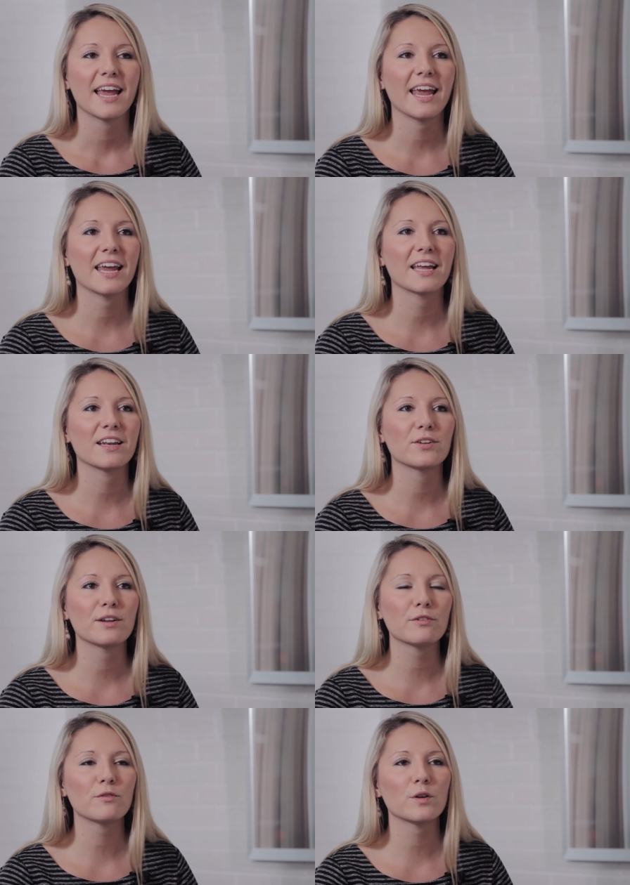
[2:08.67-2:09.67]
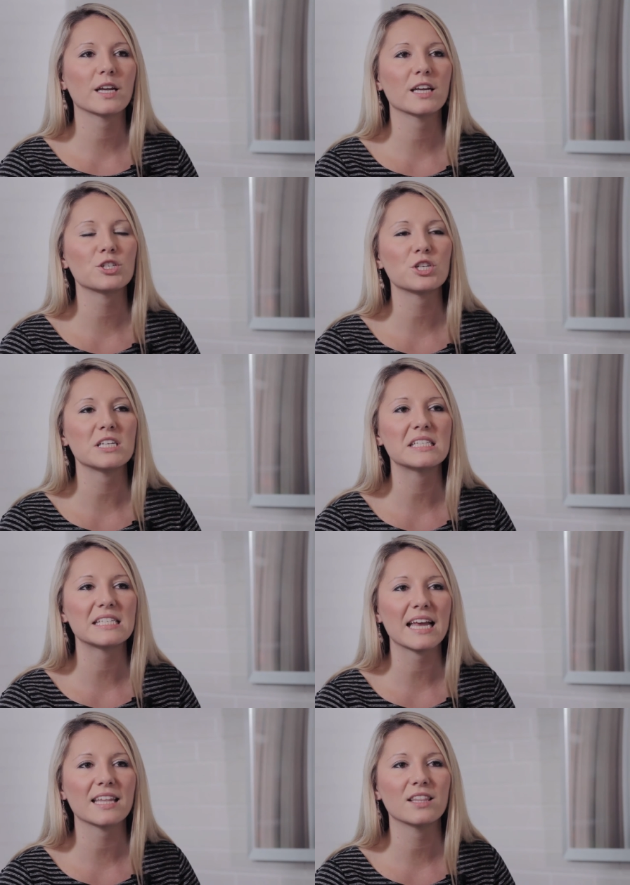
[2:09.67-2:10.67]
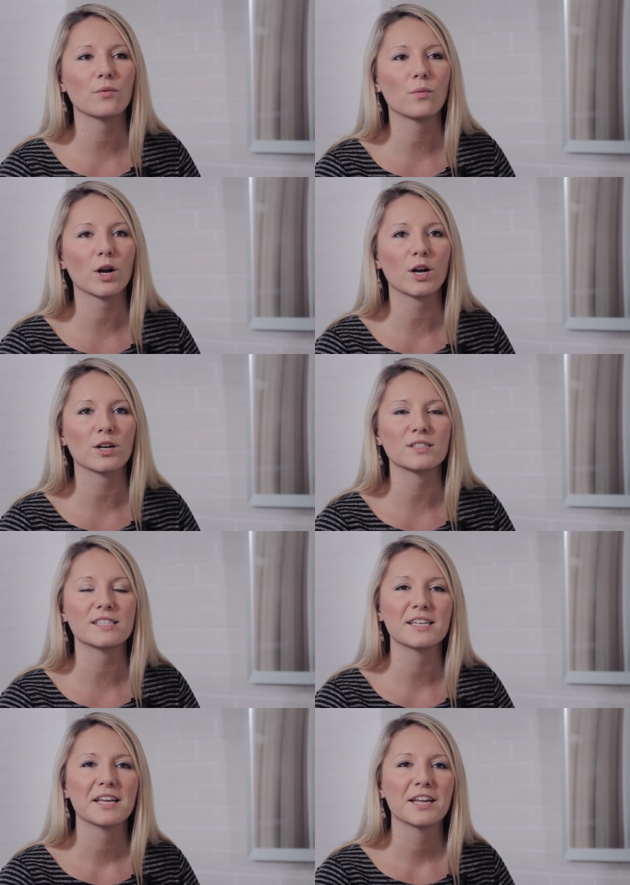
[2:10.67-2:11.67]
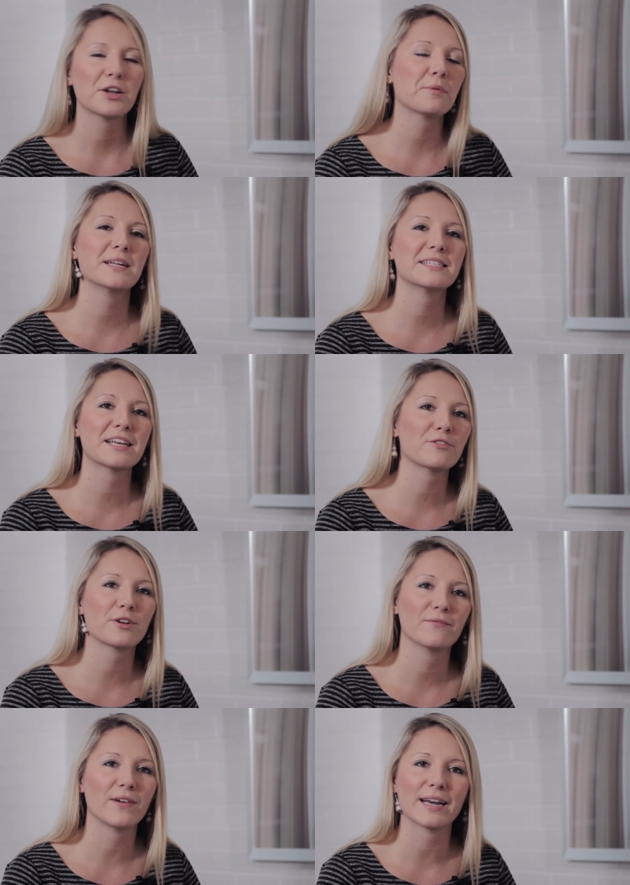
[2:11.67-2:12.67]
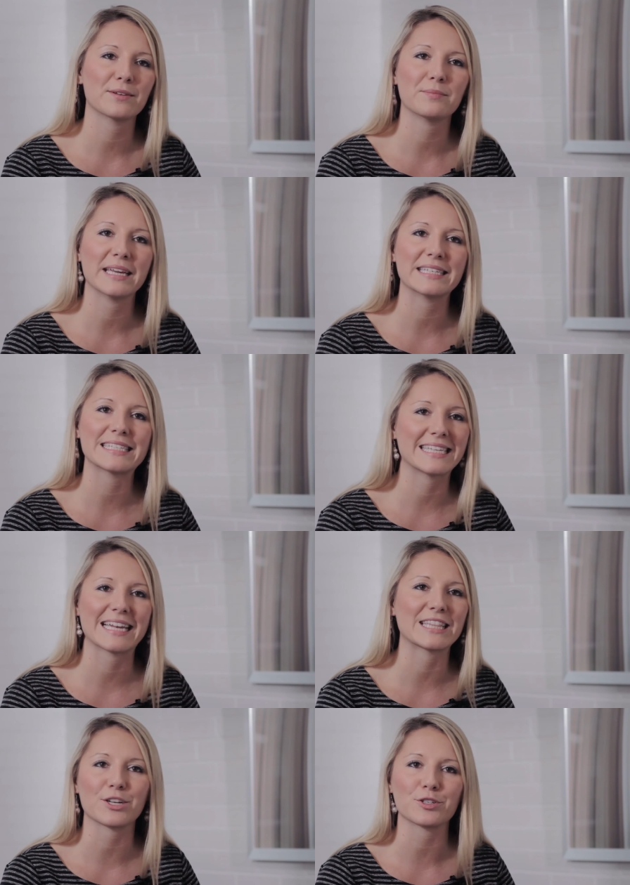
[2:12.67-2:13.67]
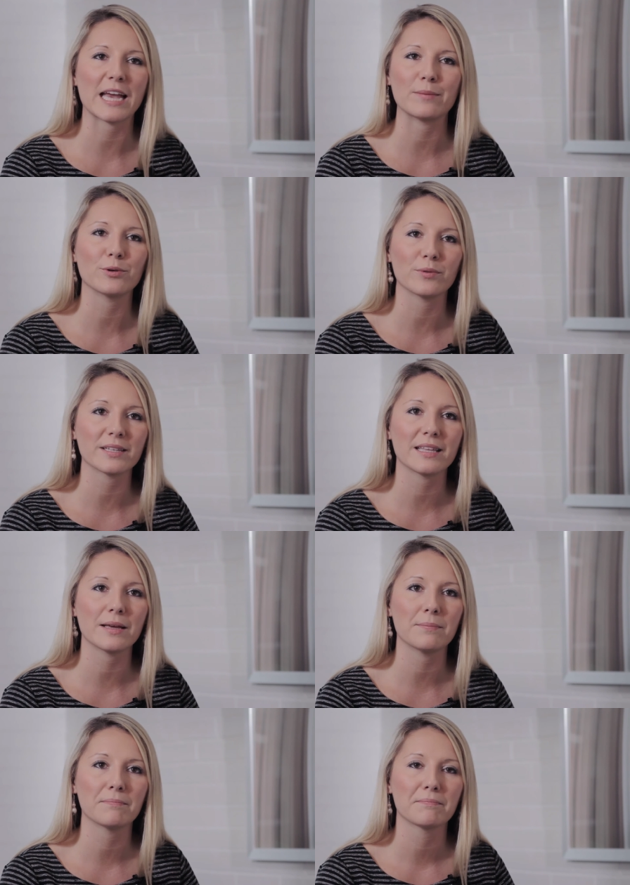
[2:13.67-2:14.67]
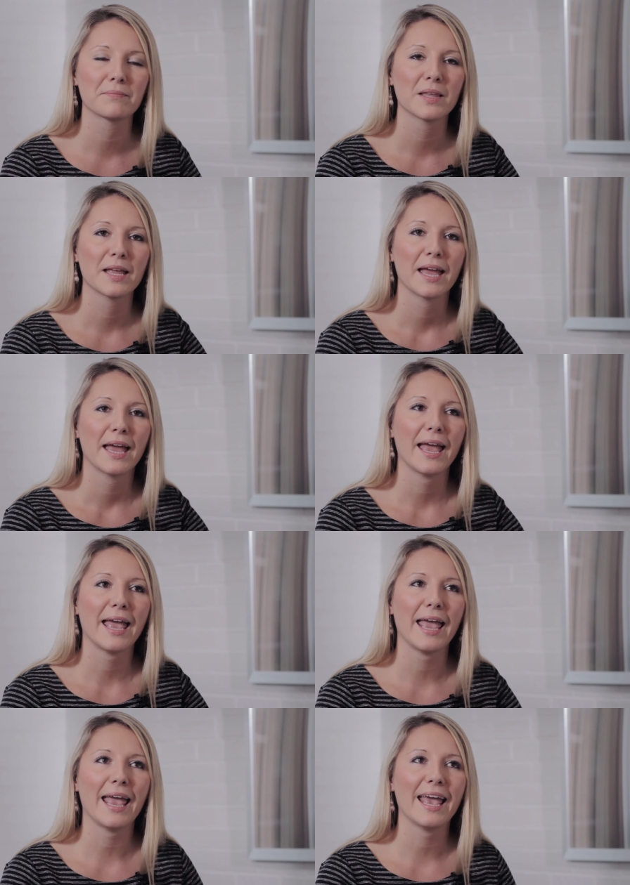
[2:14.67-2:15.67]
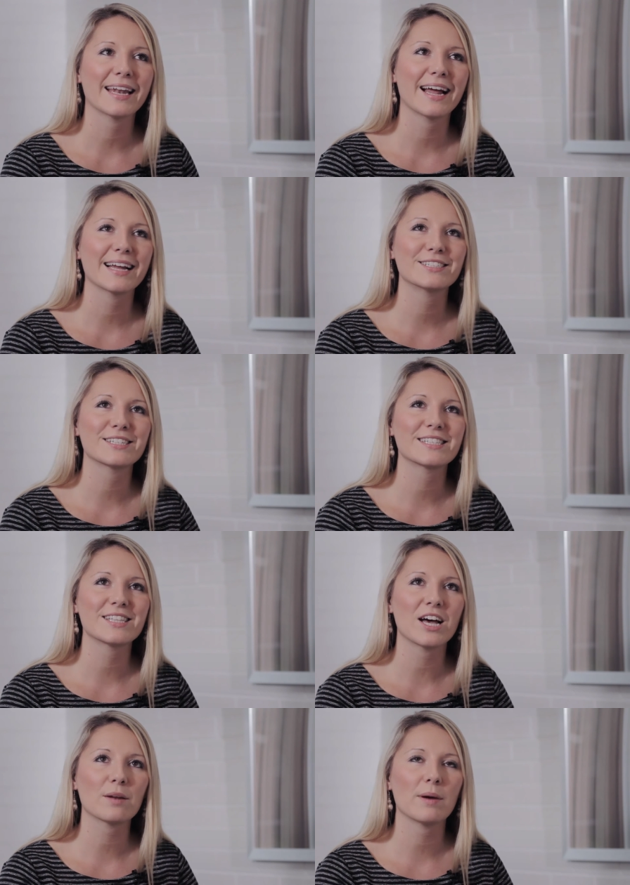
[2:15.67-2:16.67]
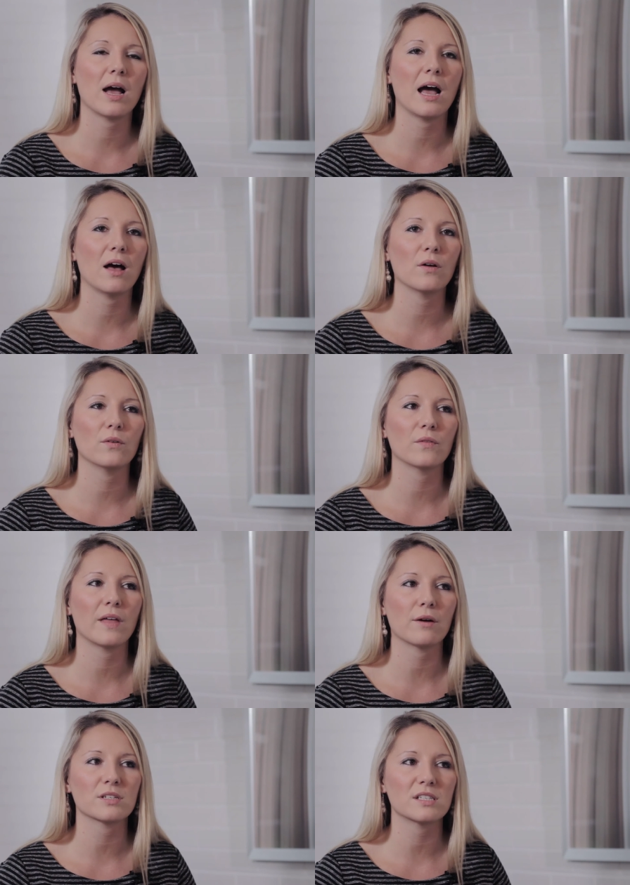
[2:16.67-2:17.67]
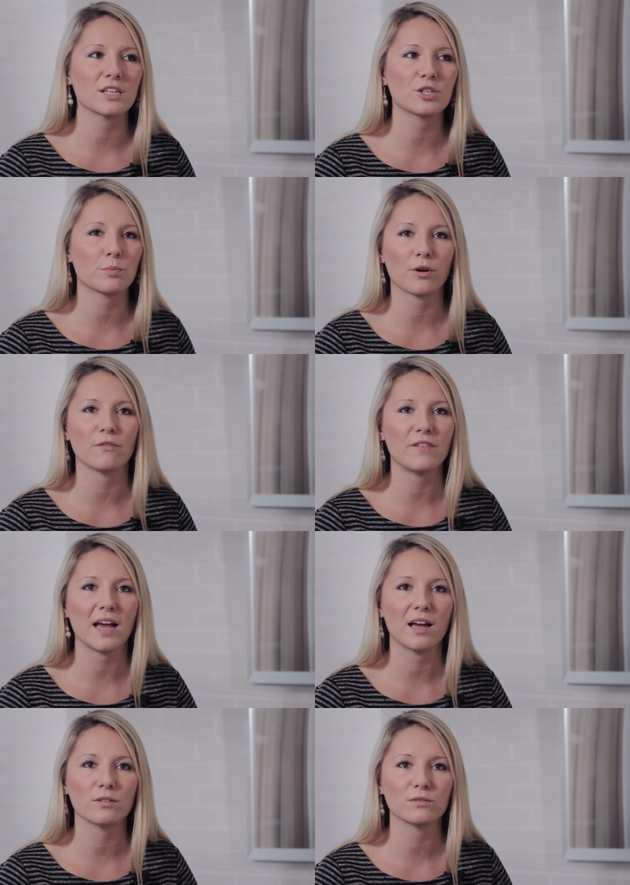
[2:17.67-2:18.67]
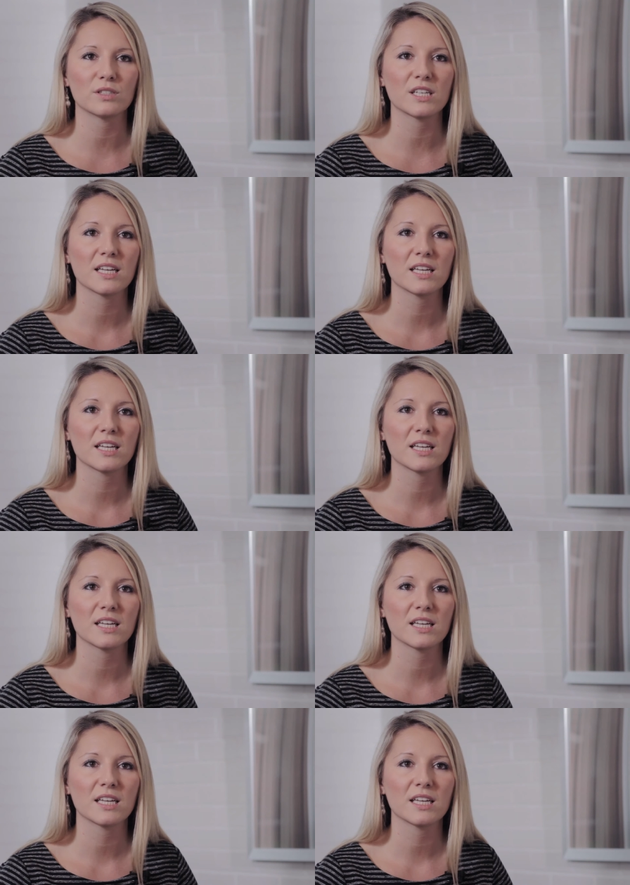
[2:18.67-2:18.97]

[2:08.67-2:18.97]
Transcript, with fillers: And I'll never forget, she said the words, nobody's ever invited me to sit at their table with them. And I just thought about how that was such a profound